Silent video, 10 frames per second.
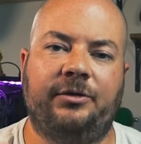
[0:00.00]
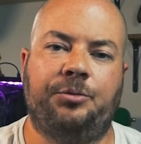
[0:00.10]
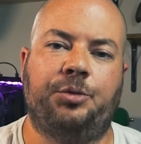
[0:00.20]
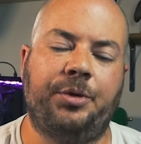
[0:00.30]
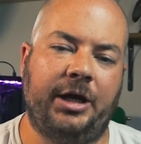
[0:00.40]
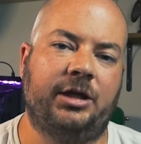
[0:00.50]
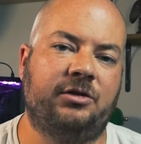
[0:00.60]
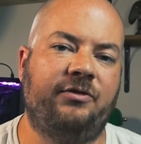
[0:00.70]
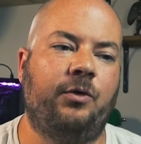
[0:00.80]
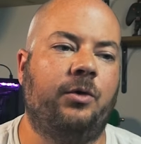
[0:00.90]
from your
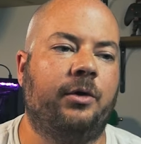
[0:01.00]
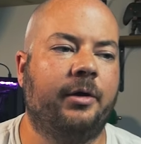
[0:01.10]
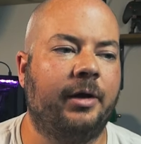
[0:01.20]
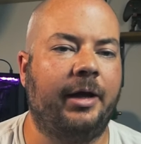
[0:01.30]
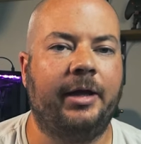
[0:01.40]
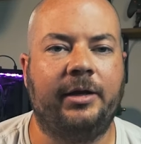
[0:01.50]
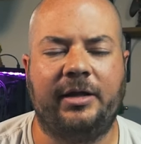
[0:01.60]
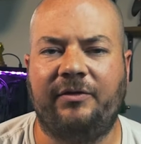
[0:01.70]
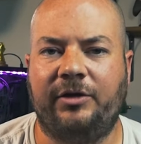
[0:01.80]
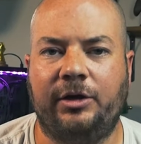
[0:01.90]
PS4 and
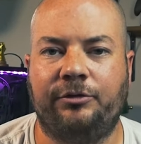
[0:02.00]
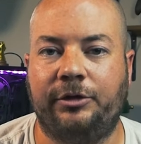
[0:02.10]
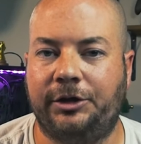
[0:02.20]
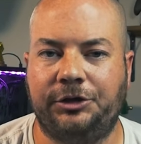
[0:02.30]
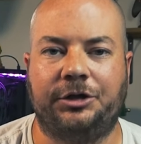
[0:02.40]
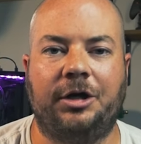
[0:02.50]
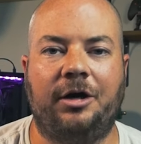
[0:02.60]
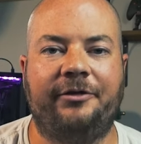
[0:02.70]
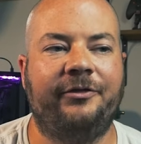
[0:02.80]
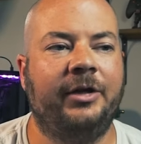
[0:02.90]
that video really took
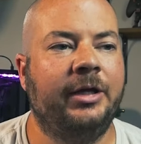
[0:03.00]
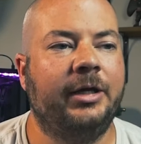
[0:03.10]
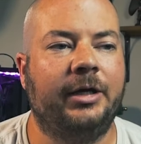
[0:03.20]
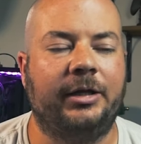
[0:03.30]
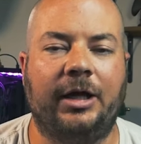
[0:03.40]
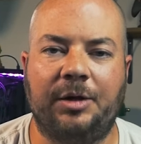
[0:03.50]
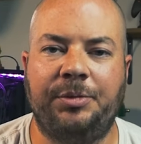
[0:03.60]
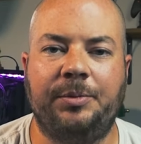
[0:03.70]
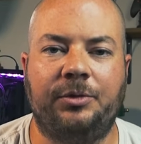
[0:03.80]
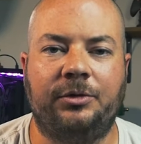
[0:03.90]
off. A lot of
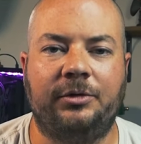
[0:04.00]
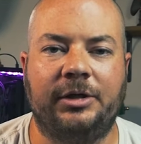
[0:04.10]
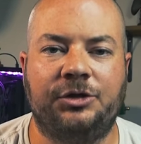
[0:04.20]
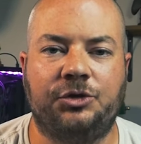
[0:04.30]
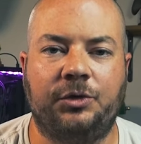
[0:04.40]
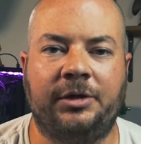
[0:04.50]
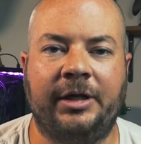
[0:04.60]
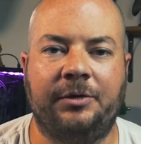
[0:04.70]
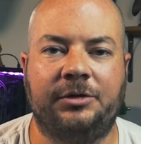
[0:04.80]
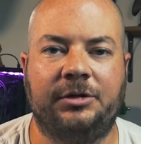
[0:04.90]
people enjoyed
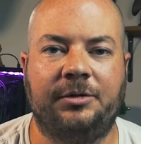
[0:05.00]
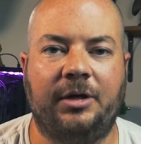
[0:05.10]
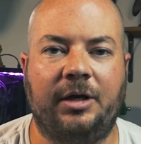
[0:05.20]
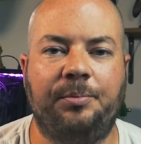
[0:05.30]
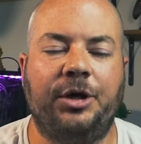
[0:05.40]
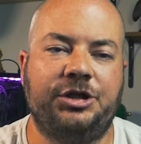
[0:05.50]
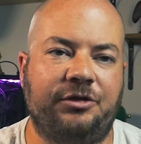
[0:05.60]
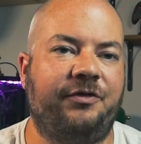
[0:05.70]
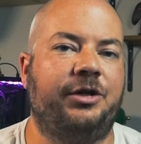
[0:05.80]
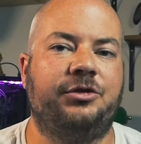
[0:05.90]
that it was a, a budget
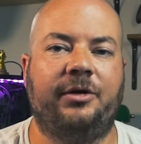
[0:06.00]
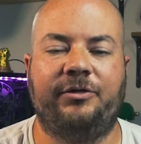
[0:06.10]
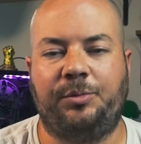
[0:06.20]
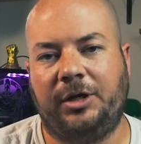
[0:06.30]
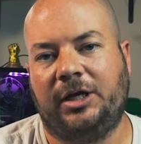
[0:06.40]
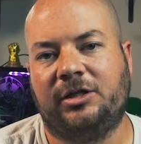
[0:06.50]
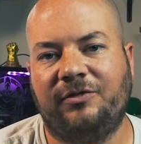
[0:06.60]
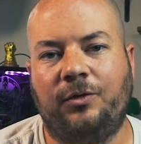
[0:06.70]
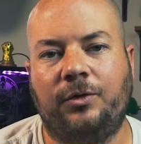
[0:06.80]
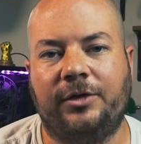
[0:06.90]
feature of the
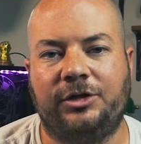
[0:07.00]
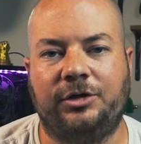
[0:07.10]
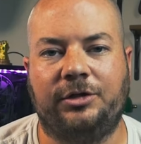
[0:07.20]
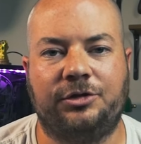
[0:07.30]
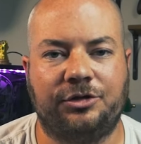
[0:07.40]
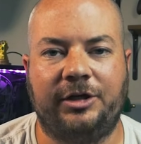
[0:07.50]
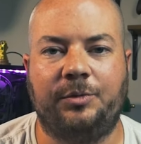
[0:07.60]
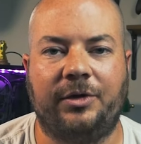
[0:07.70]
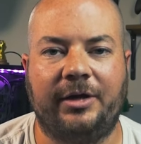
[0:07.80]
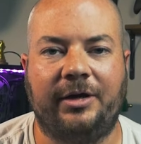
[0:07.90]
PS4 that you could
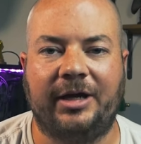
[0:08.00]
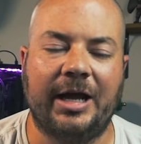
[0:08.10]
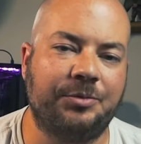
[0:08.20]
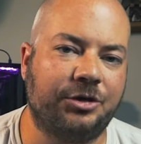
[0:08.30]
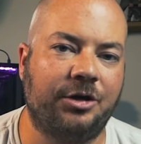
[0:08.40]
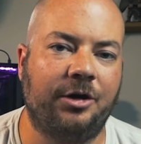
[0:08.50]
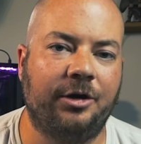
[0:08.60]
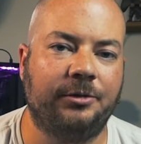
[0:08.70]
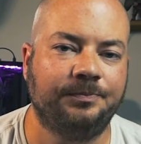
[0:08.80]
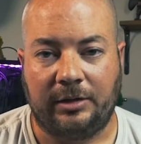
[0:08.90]
stream without a capture
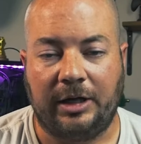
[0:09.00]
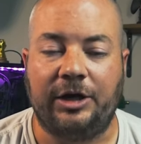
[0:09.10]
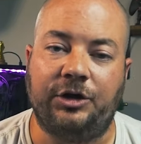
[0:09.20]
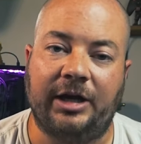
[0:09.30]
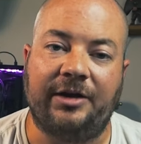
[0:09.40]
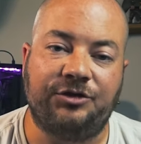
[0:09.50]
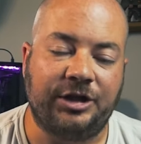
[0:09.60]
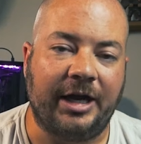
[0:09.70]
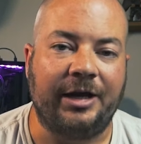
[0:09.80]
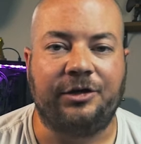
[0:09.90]
card and you could have
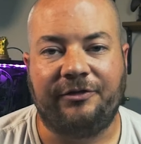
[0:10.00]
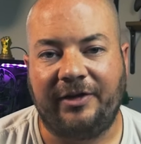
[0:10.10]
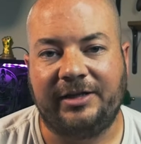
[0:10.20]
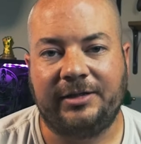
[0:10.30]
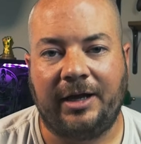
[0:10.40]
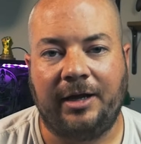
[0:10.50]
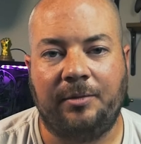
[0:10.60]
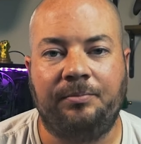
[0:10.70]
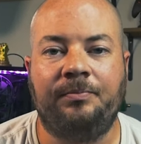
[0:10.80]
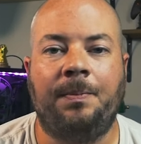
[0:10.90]
chat and your face
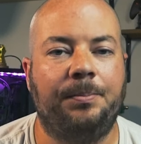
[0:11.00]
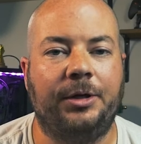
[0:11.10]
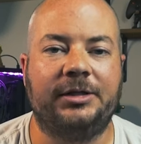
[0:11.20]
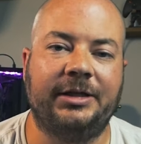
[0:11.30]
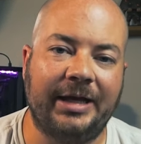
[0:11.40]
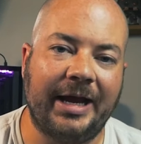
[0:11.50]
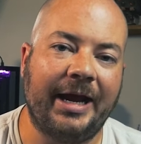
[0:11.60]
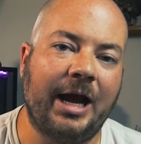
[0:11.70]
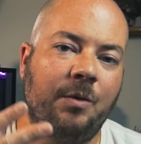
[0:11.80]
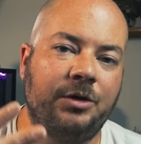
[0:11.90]
cam. But
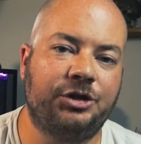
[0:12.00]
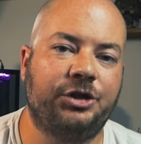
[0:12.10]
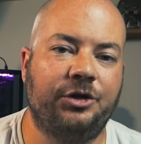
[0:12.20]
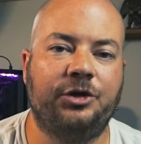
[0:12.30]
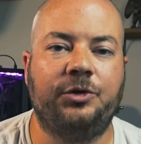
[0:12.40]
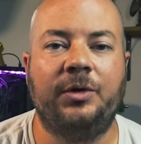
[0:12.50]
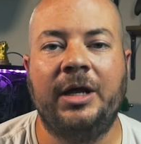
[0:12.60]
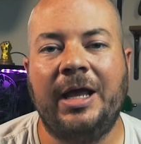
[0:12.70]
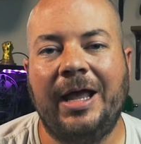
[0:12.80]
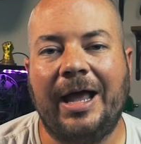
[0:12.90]
today I want to show you
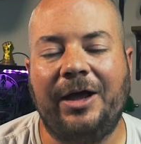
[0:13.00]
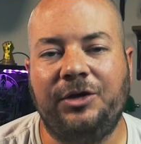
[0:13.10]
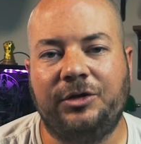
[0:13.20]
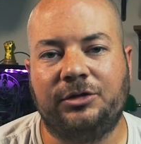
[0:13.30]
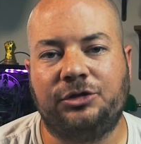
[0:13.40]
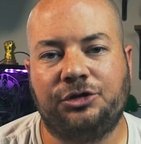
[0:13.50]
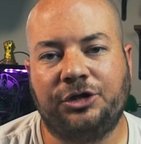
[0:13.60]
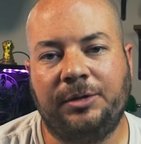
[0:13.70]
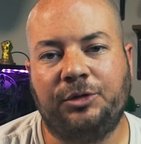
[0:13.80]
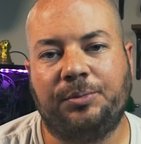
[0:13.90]
how you can
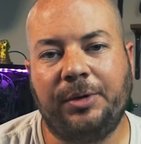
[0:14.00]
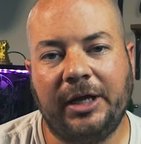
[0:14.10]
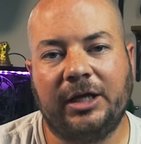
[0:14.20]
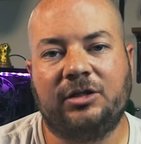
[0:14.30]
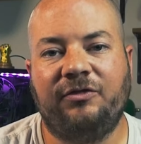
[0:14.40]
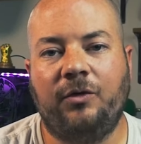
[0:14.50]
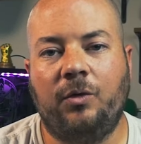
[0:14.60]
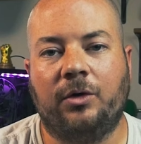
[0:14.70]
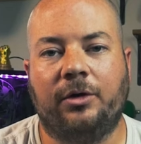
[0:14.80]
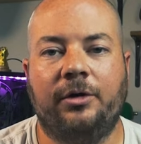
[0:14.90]
stream your
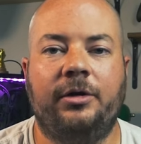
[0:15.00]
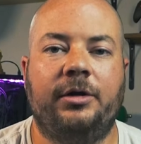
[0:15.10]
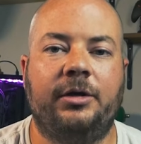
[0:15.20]
PS4